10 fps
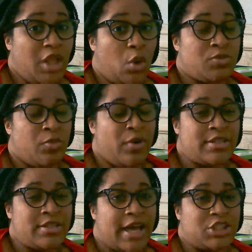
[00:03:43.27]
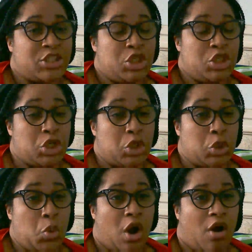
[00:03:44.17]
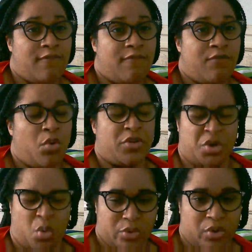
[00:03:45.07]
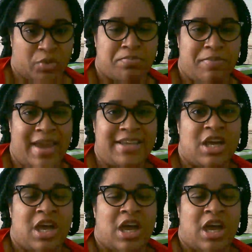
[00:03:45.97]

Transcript: Which brings us to our fourth quadrant, which makes